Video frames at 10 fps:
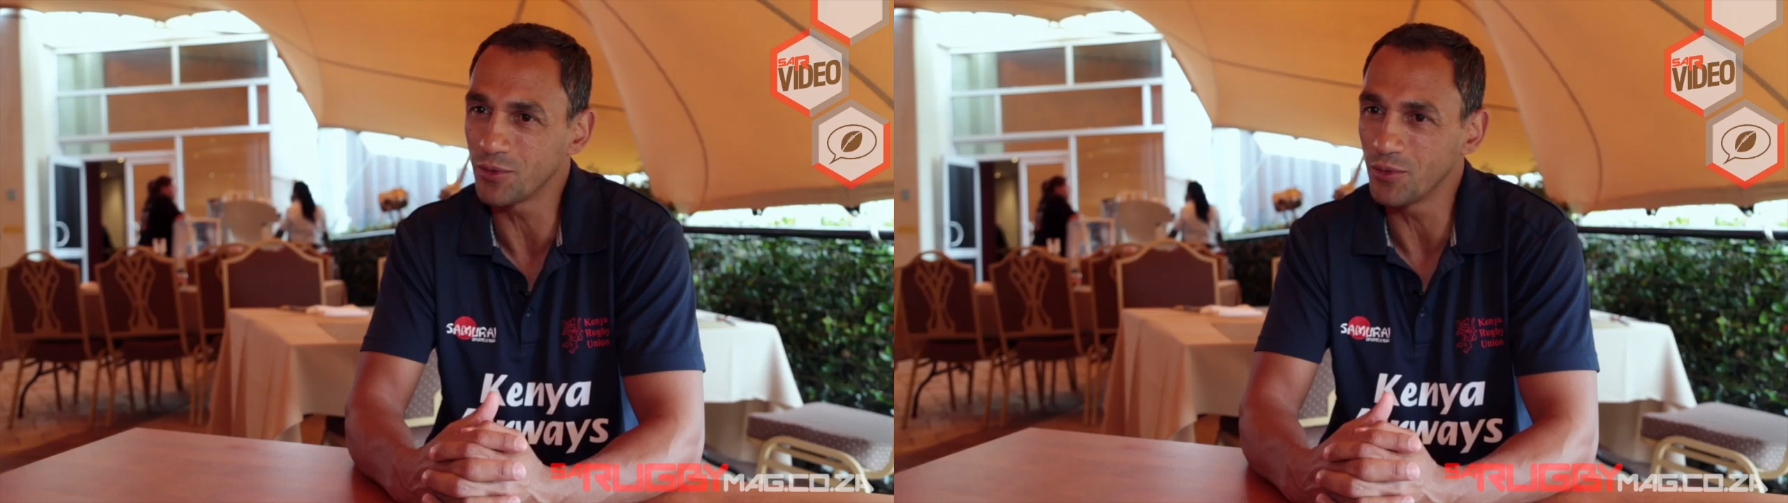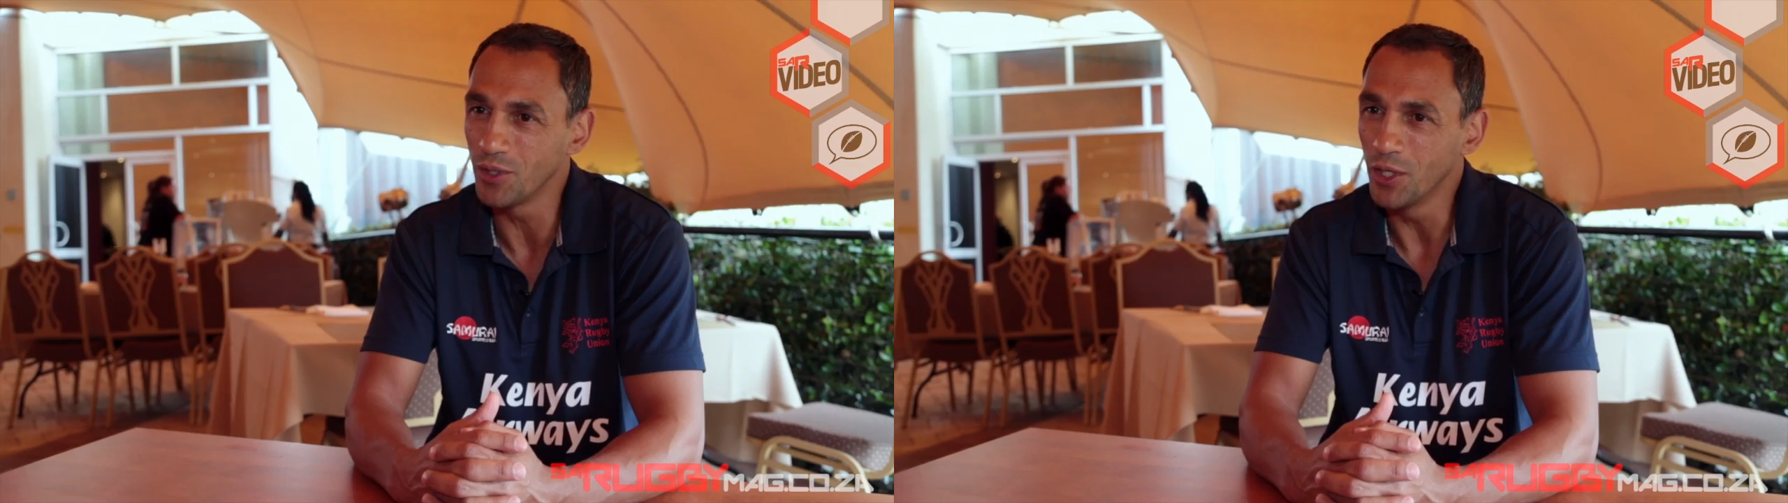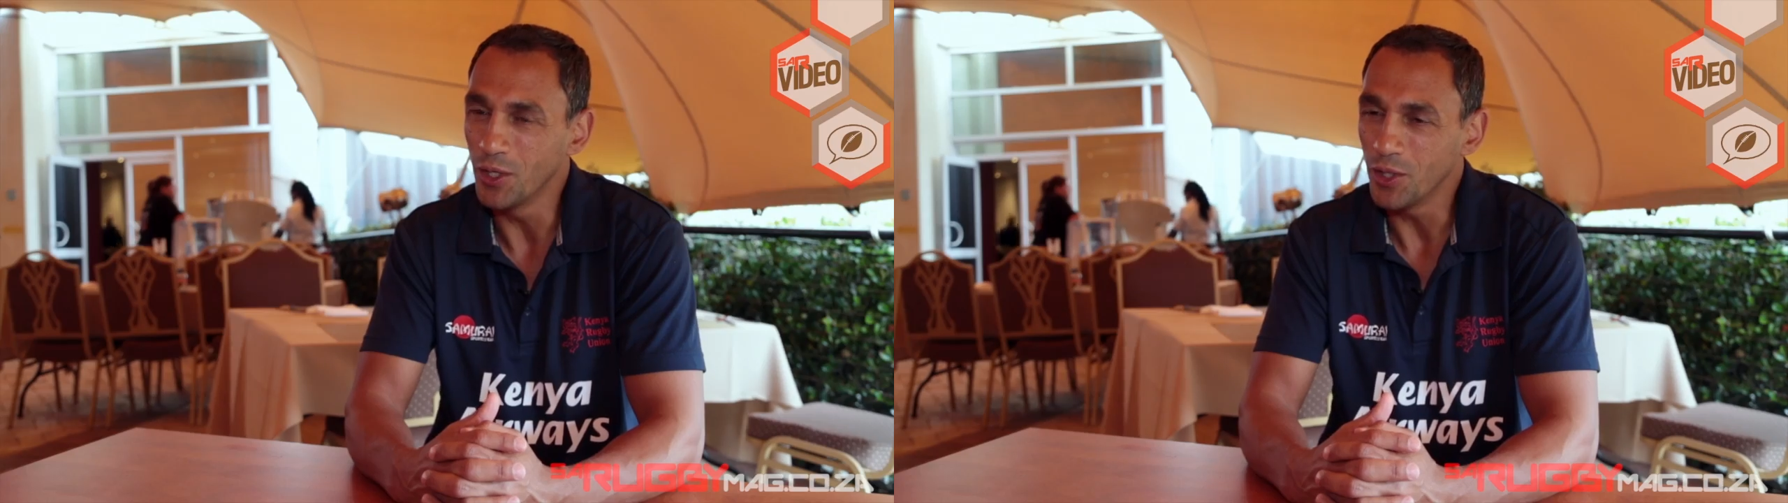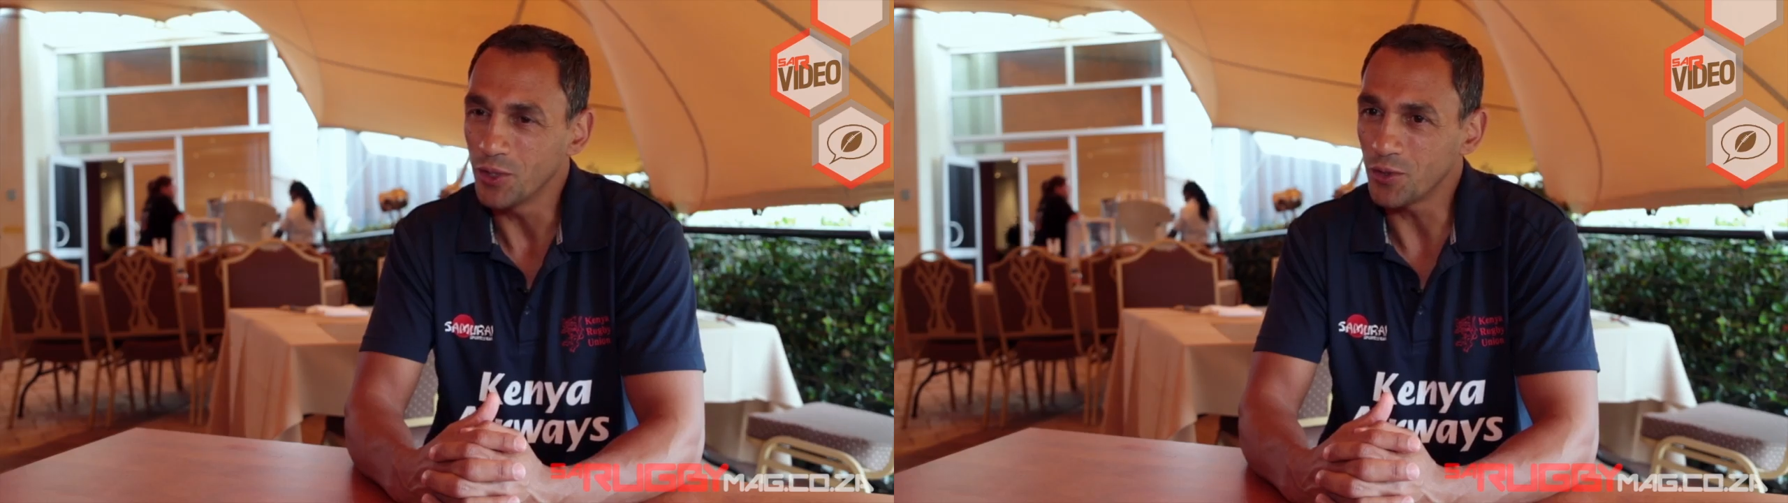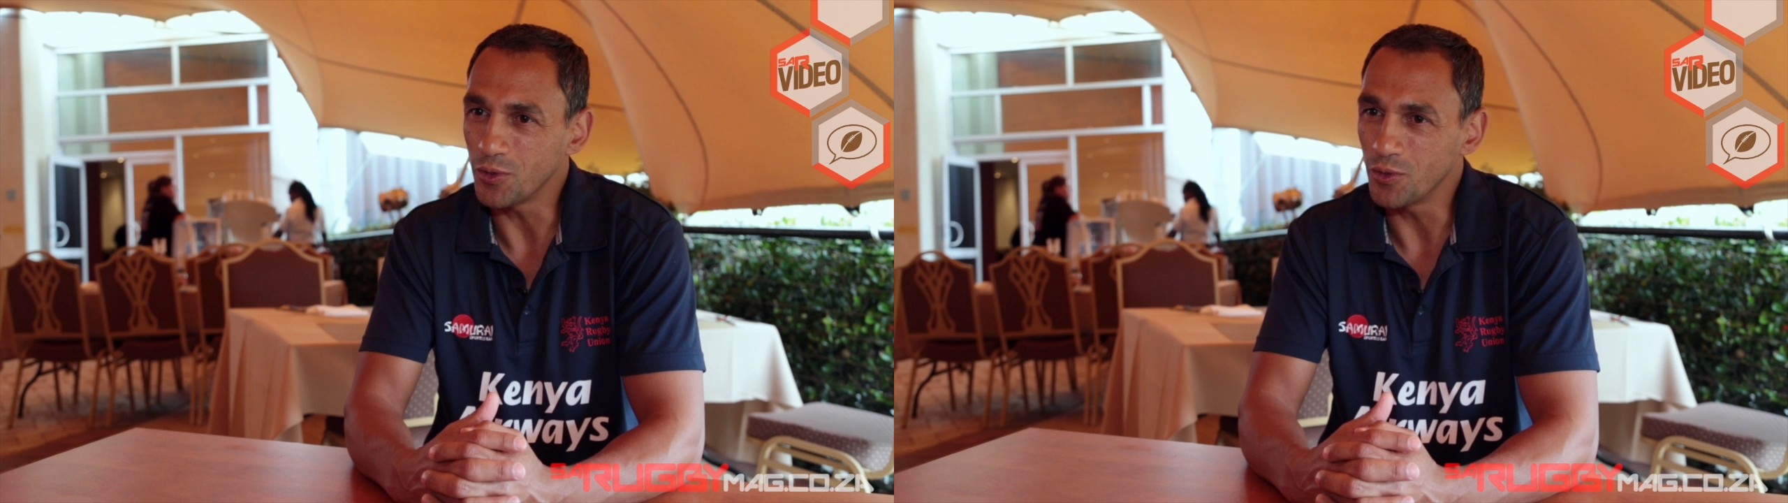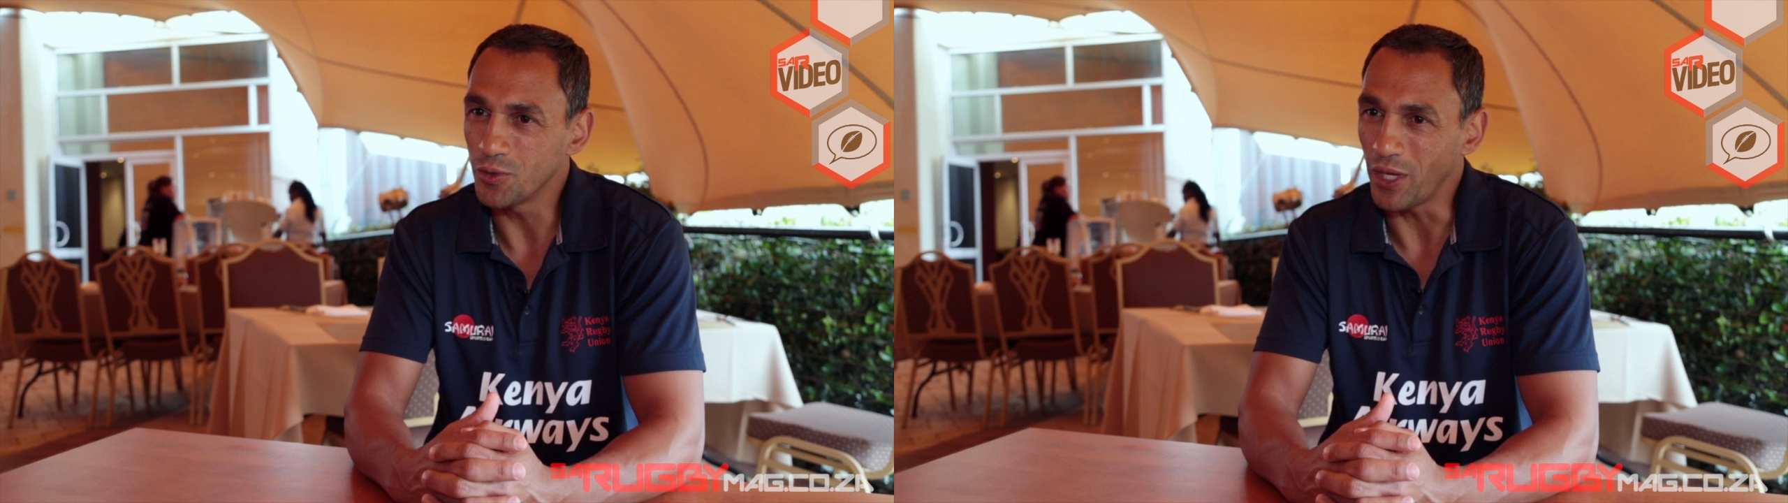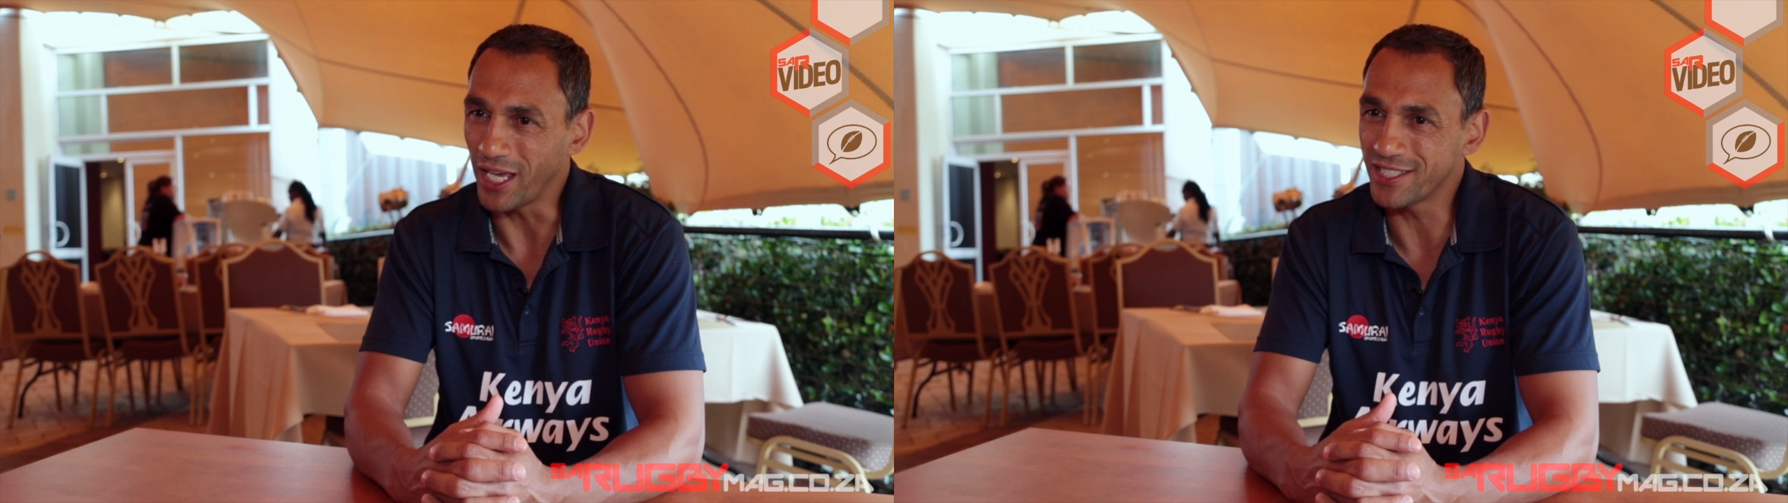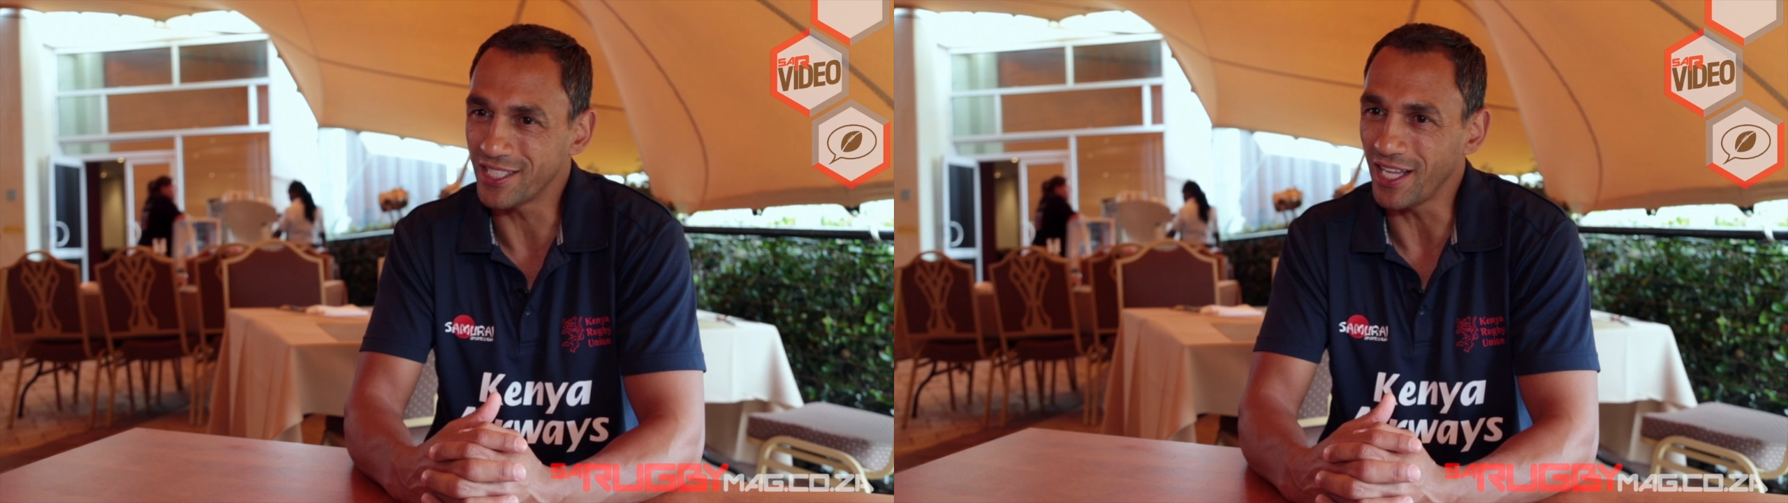to
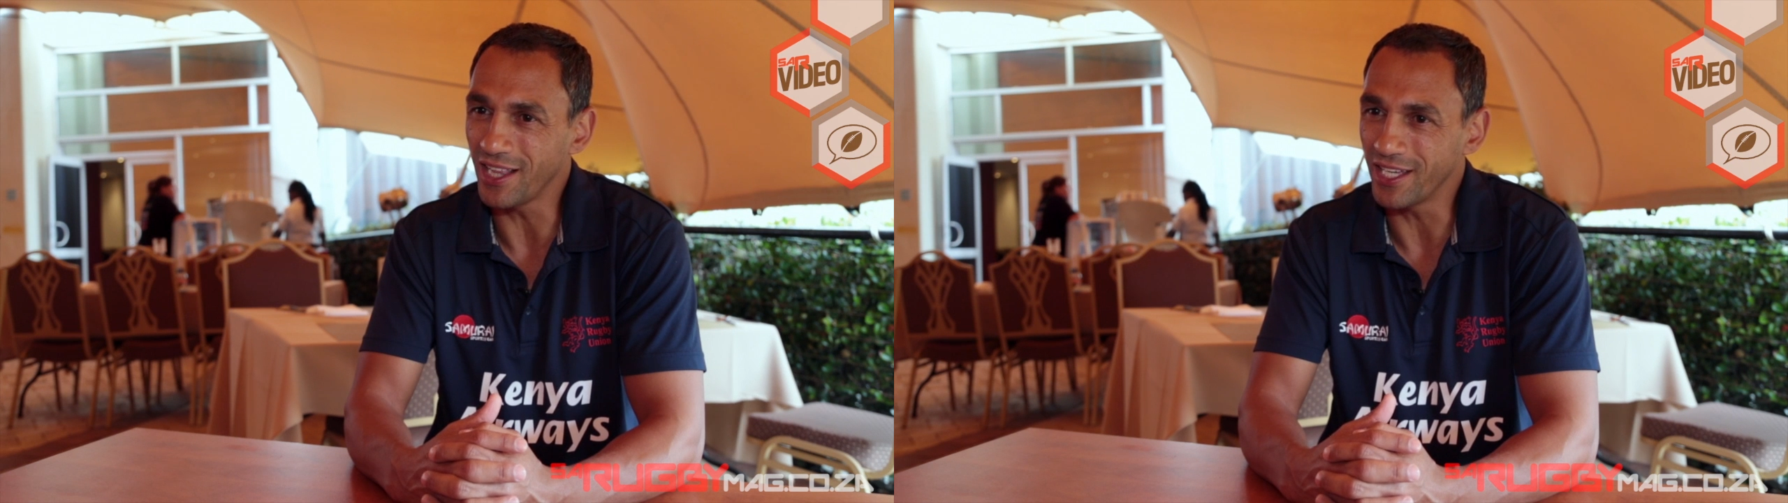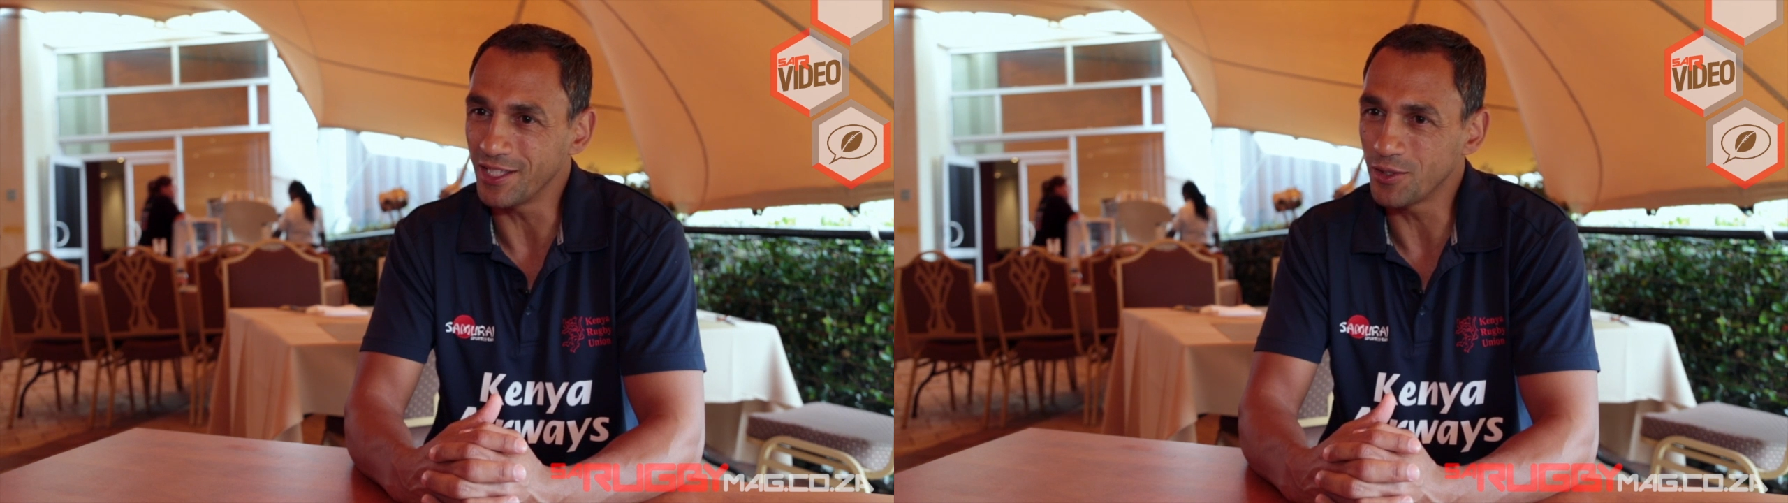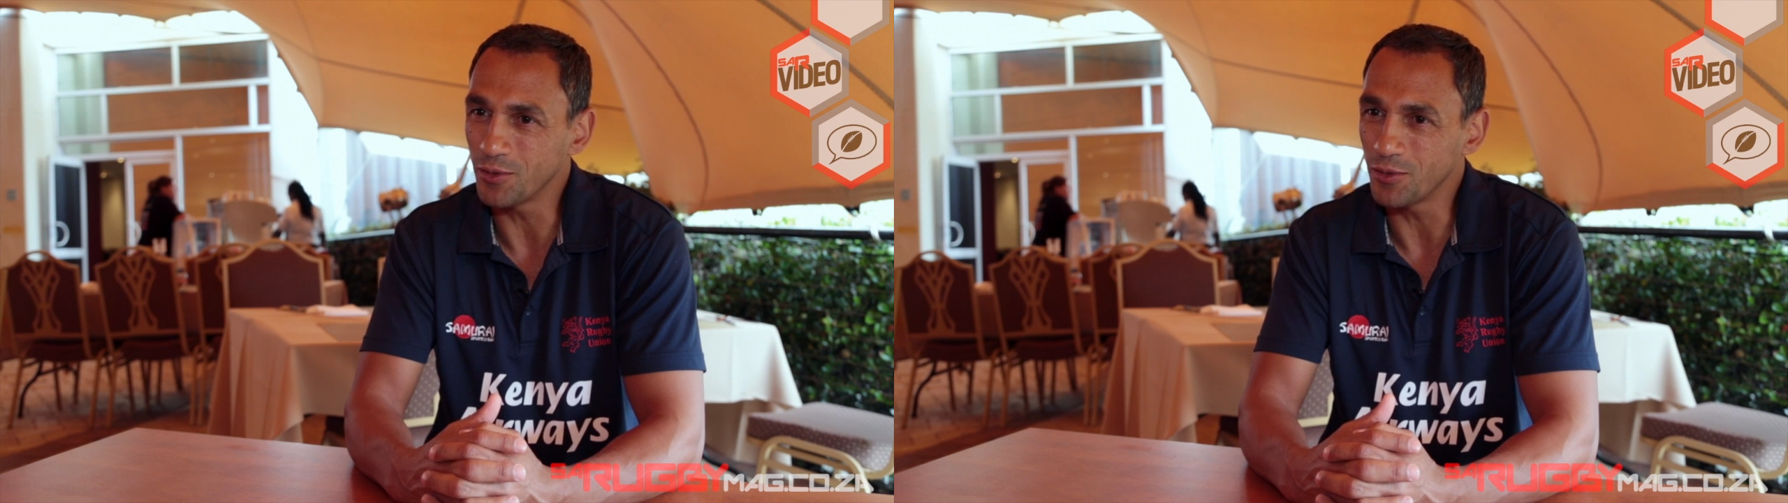excel and